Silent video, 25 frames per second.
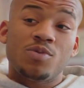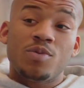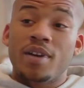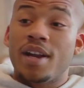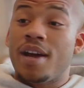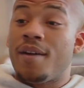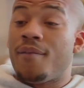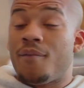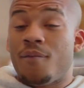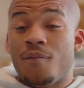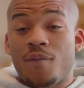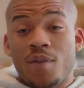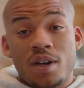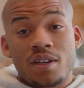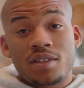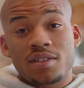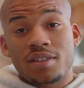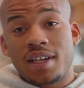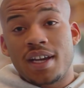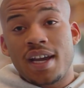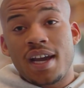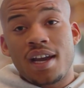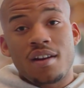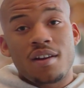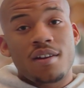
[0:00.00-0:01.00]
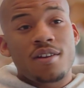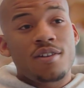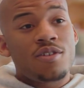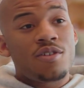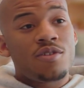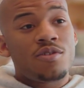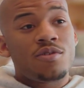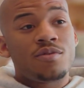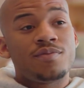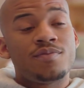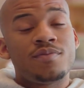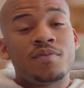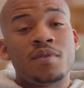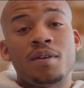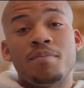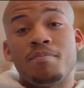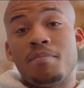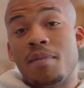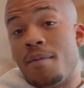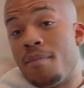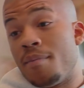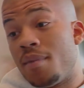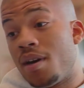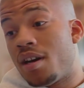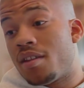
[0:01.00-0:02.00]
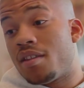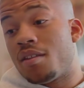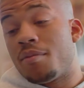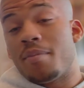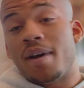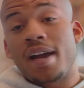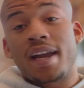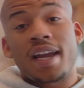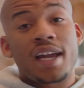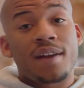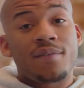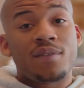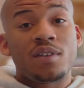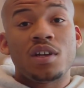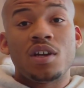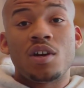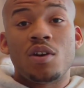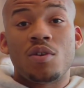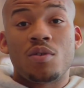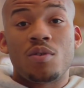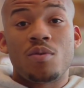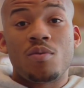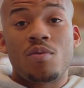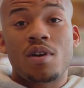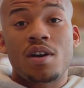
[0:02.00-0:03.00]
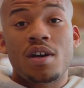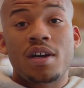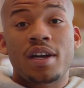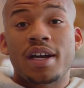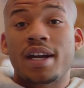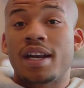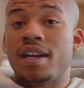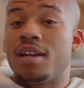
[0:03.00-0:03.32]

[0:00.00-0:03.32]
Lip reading: When I first got home, my mother might have to go to work.